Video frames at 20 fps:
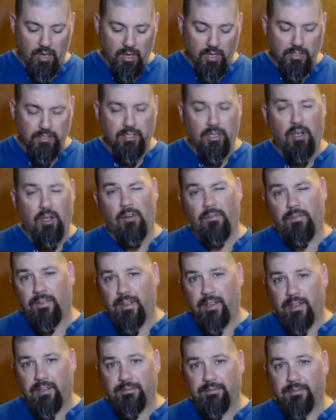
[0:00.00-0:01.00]
So
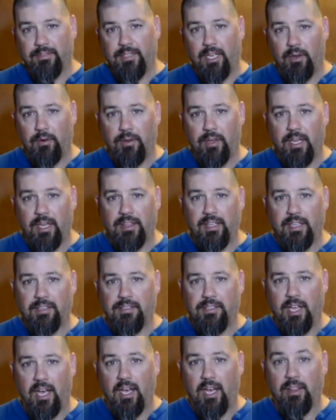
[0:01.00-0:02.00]
hopefully, you know, get these
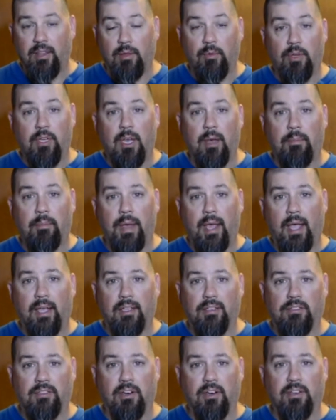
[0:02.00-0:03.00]
done, then we'll come back
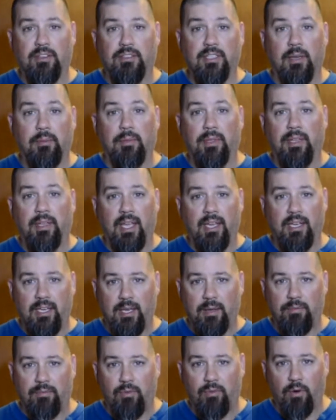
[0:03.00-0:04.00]
and start assembling that
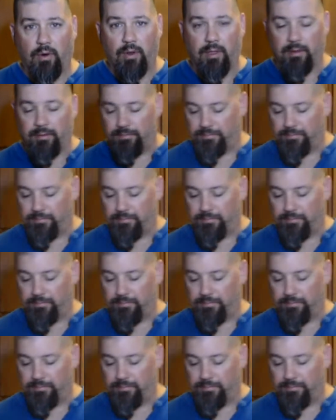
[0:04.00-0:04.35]
dip for you.